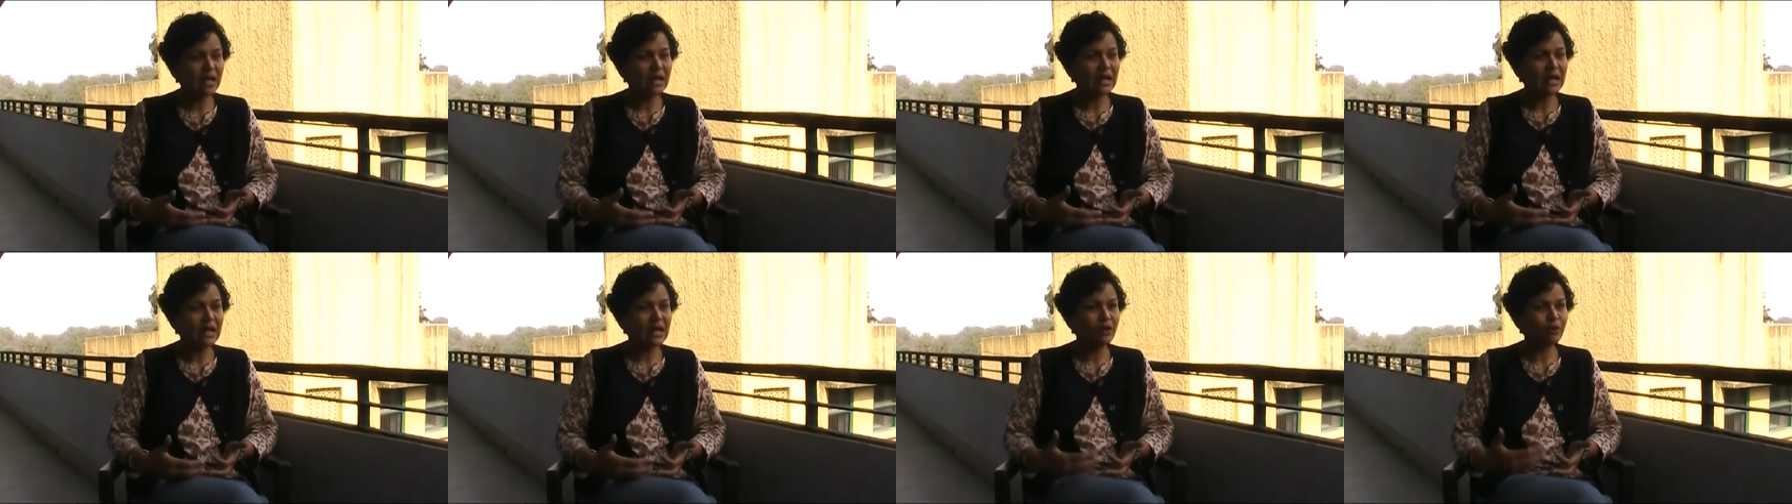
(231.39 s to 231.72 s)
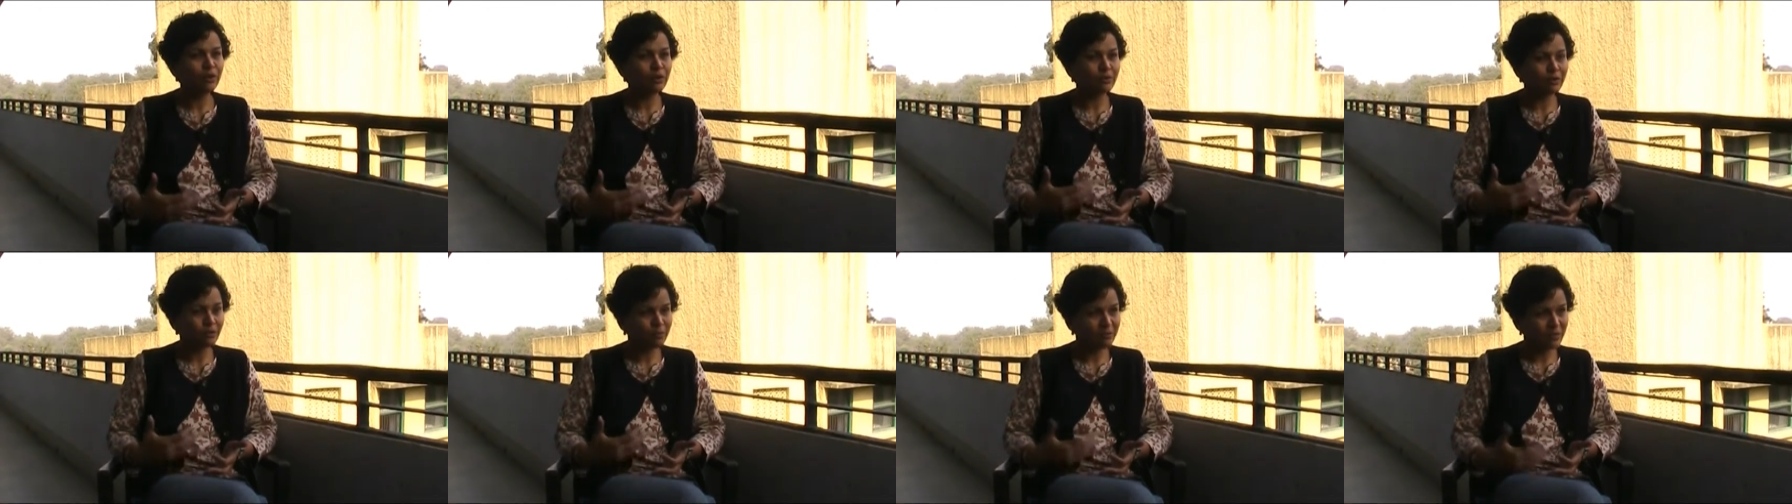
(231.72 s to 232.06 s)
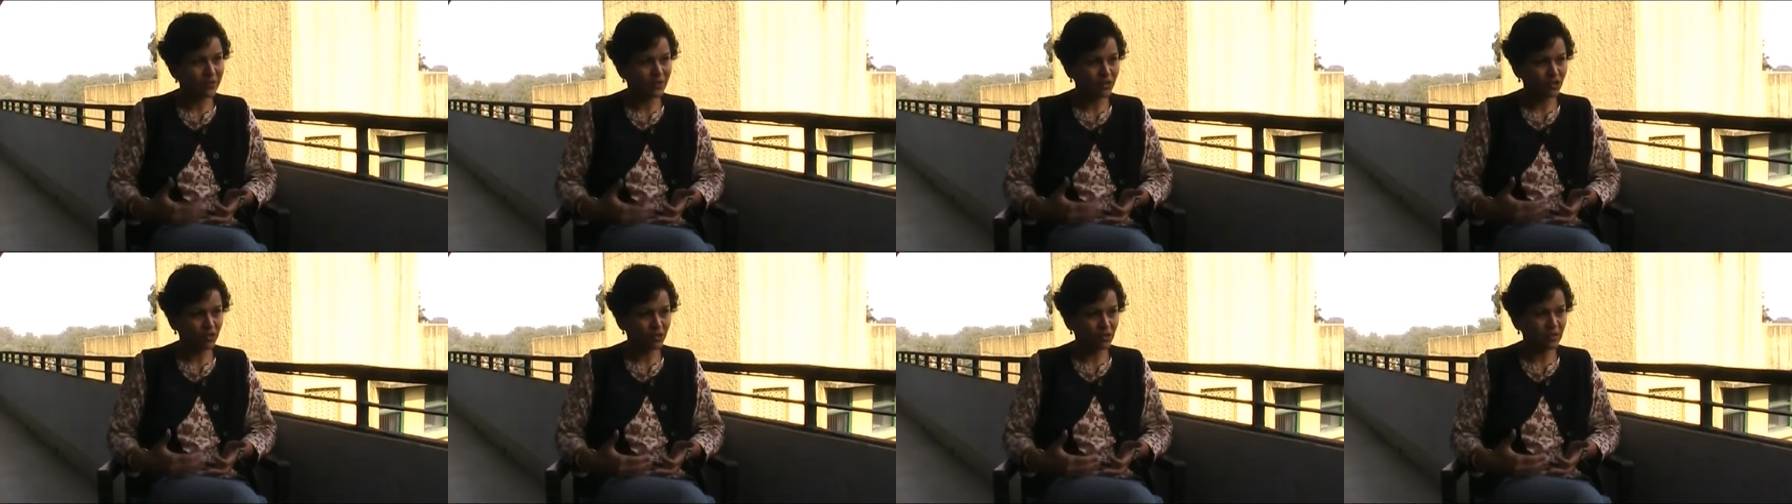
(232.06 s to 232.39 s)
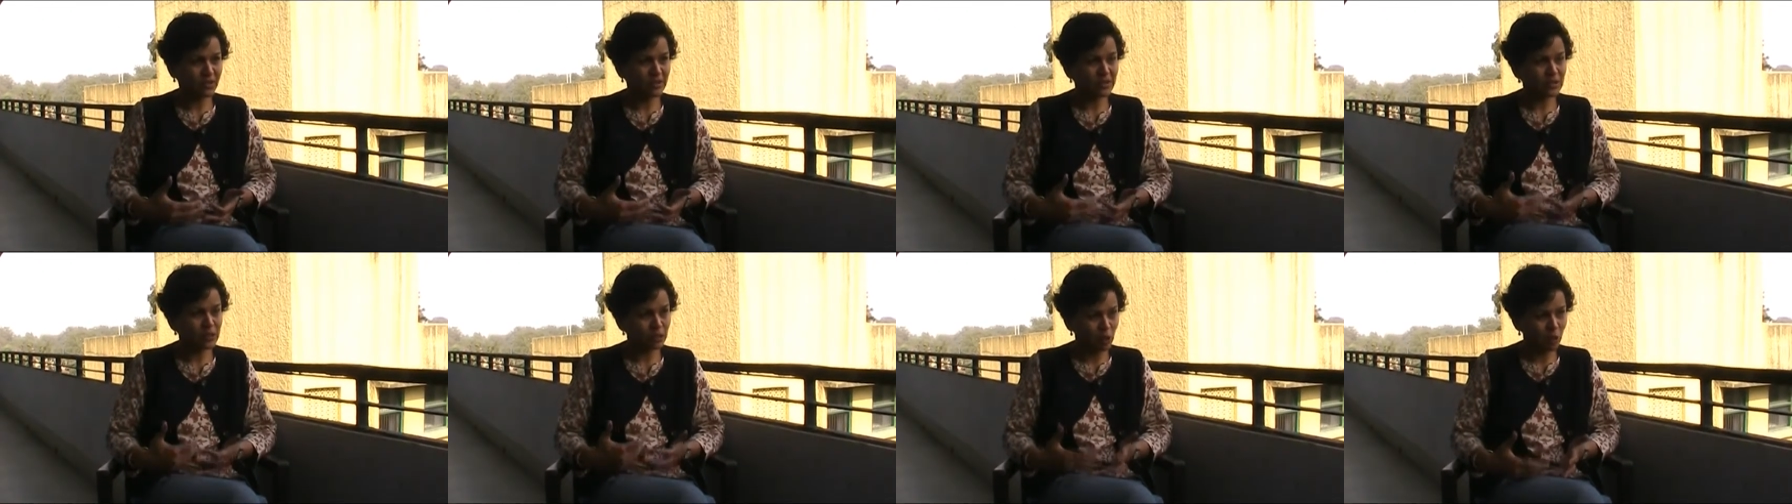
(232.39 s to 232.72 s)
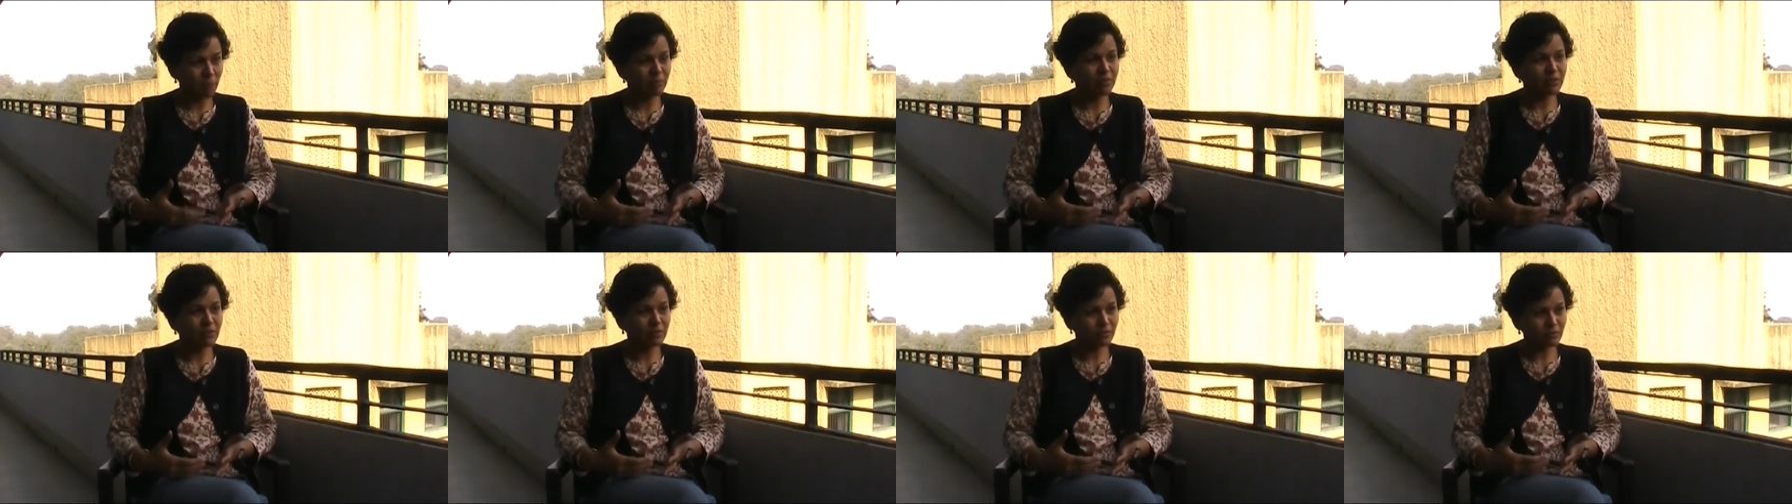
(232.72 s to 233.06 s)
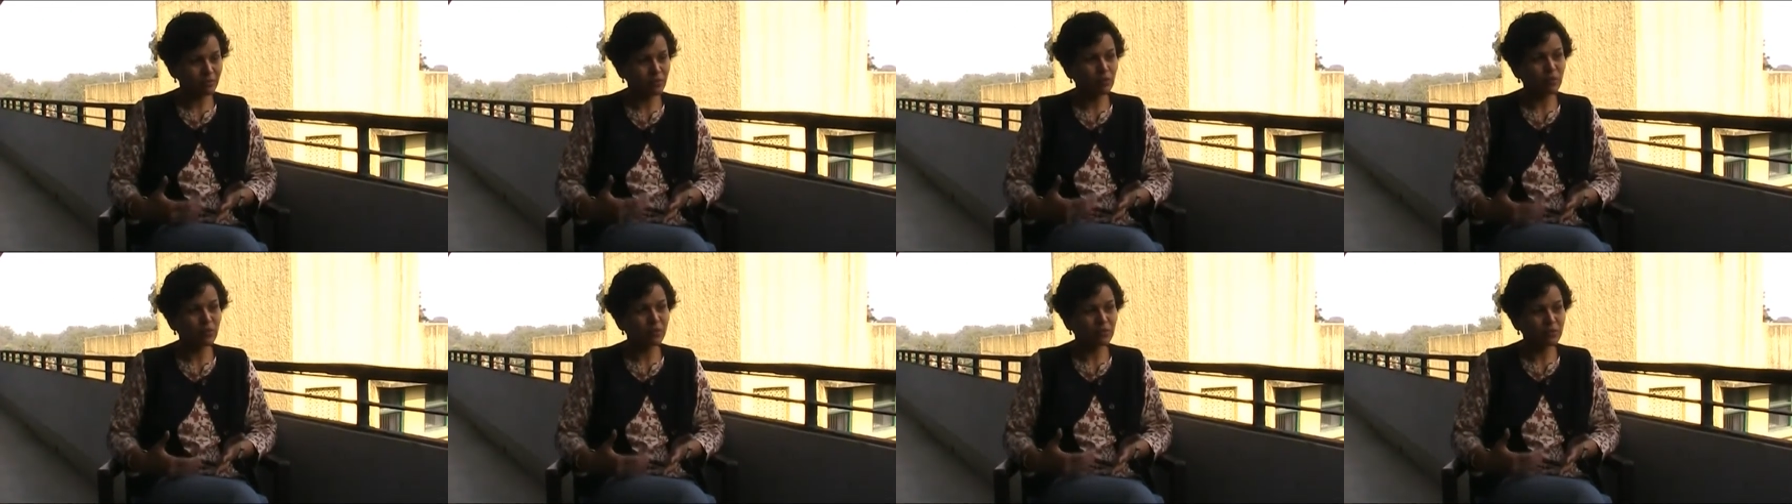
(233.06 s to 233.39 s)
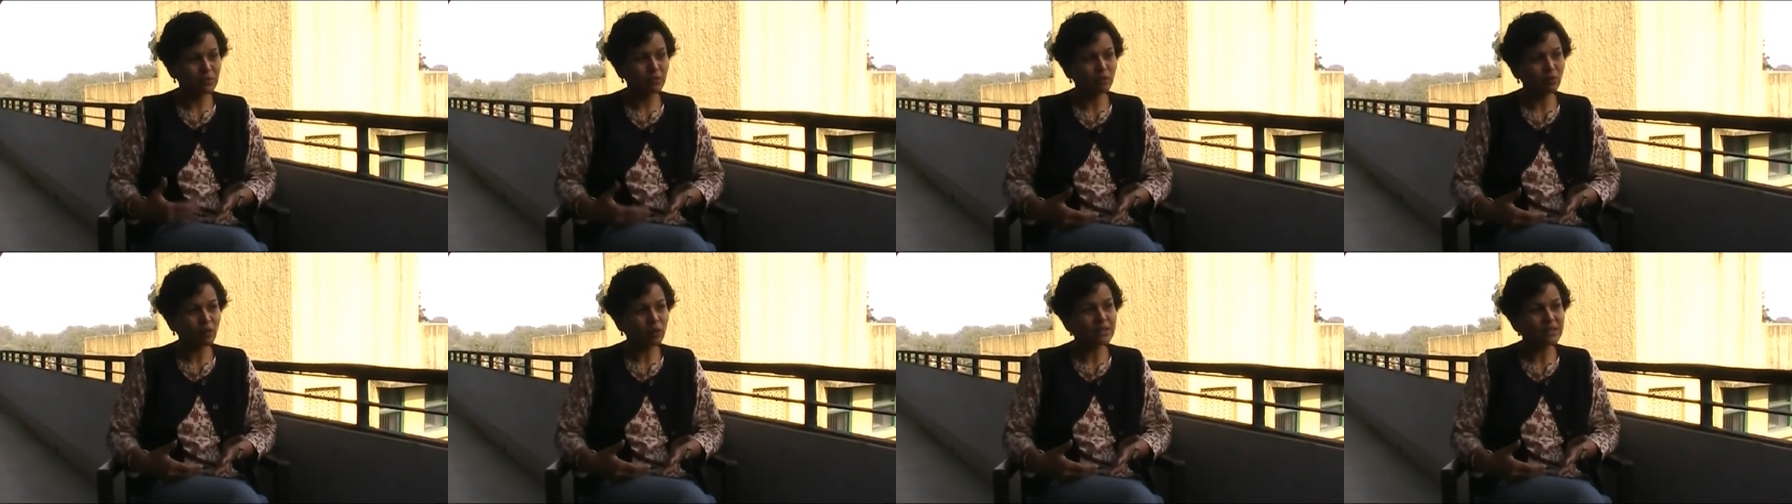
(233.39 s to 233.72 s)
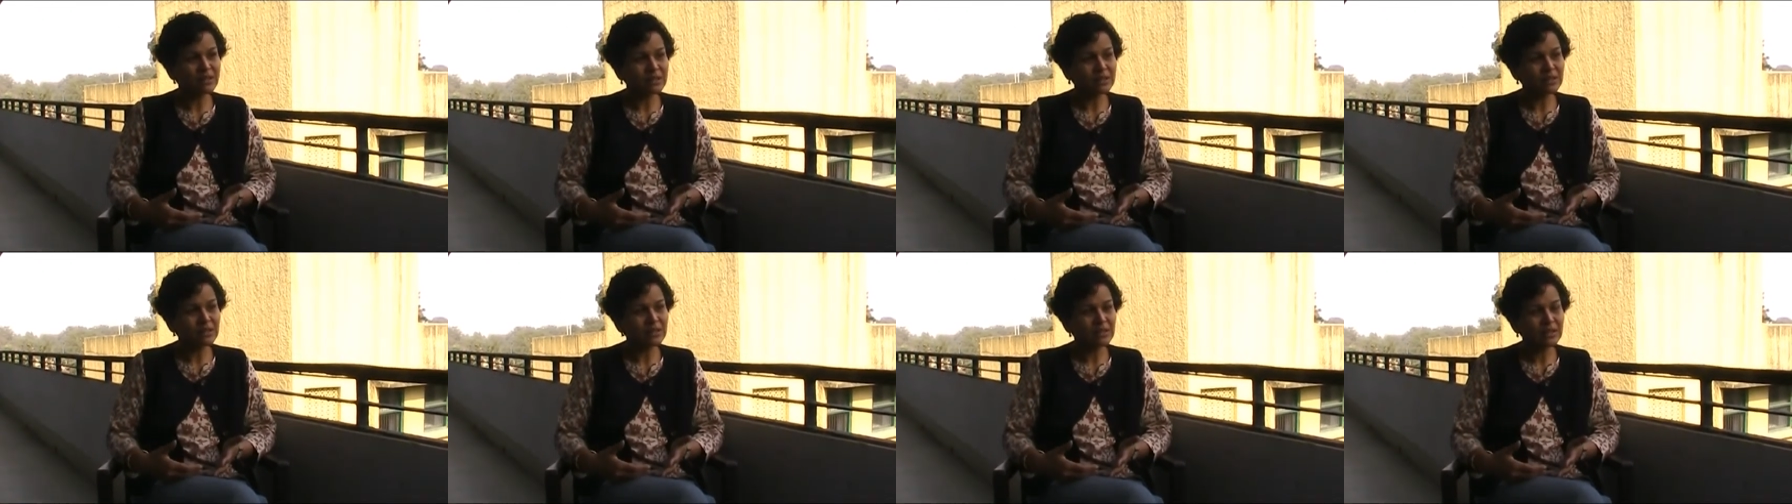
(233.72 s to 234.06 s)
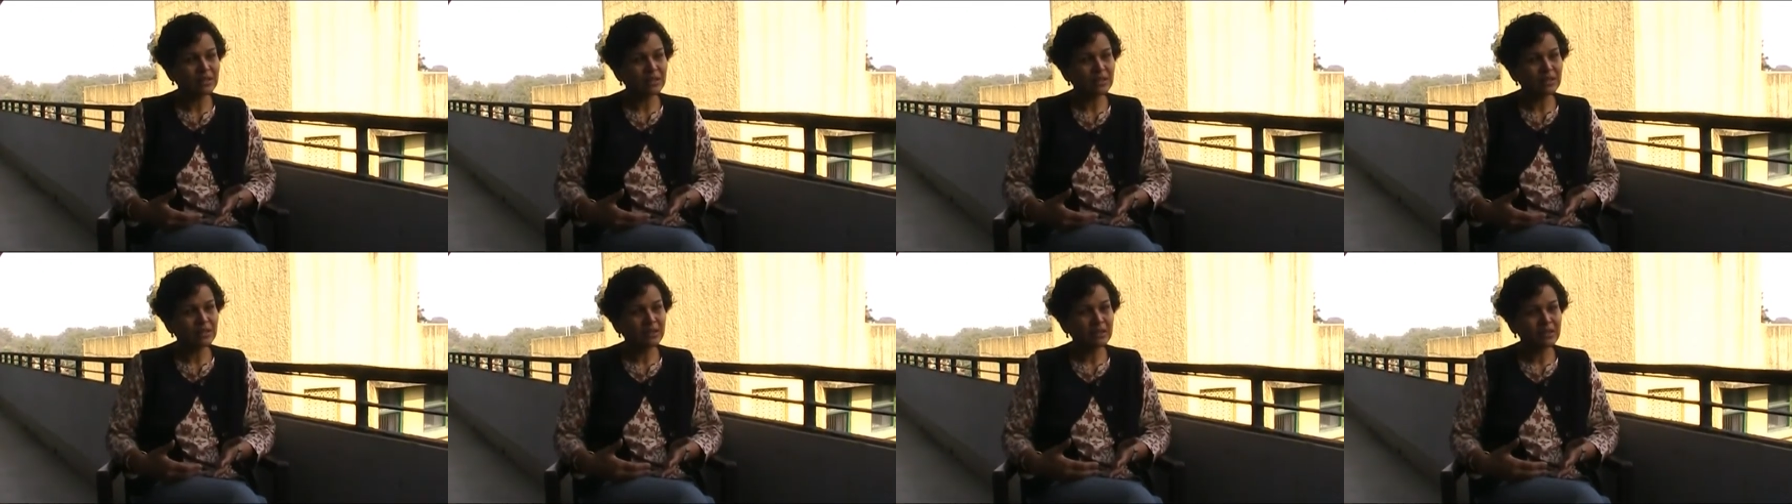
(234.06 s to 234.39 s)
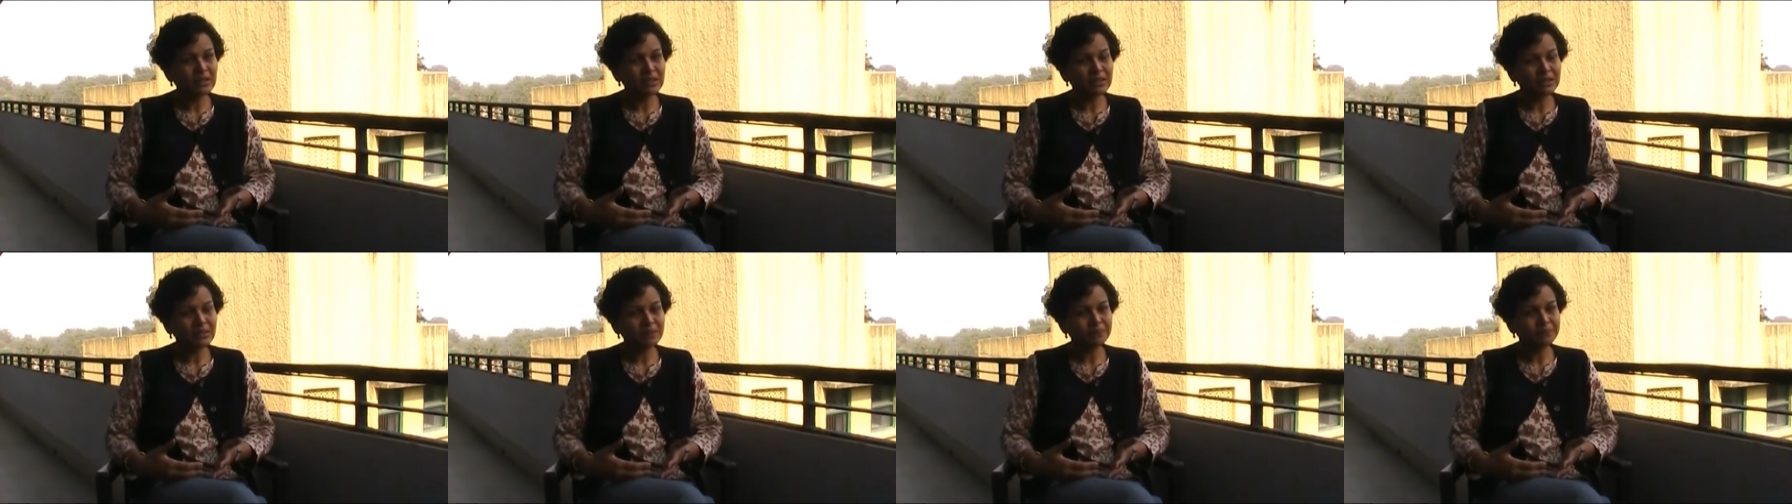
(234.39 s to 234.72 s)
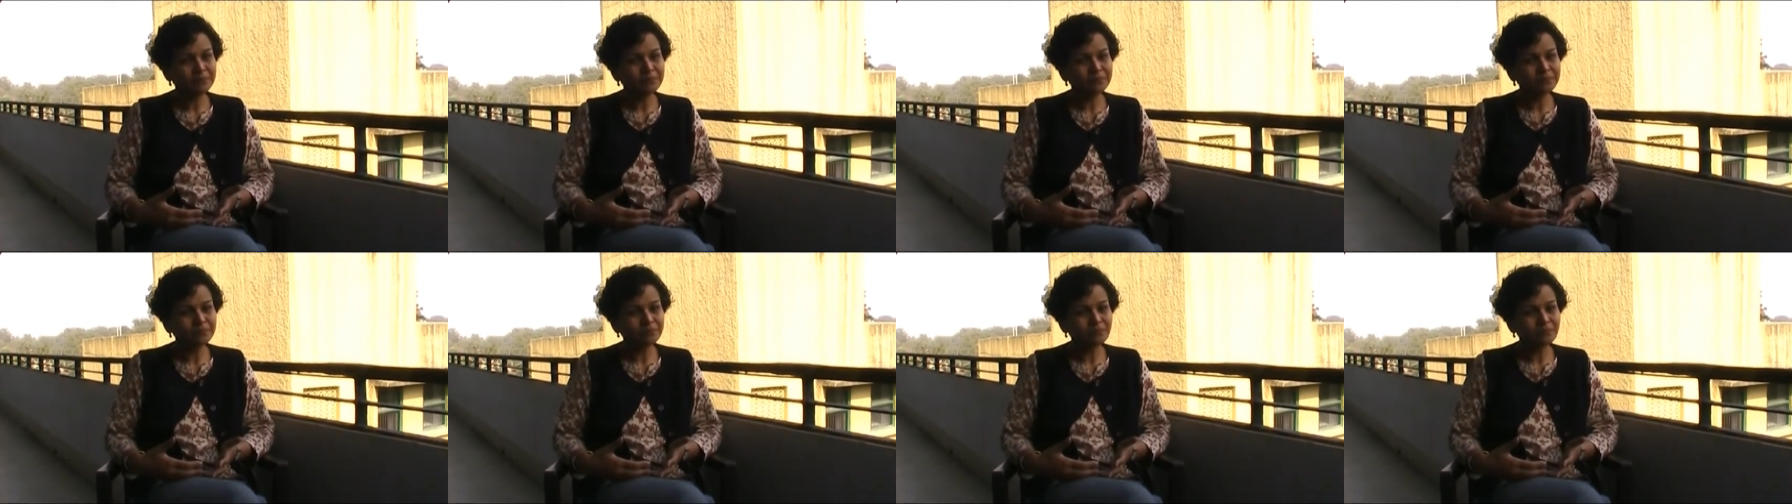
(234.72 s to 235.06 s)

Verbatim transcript: however much they stop the flow of the water, um,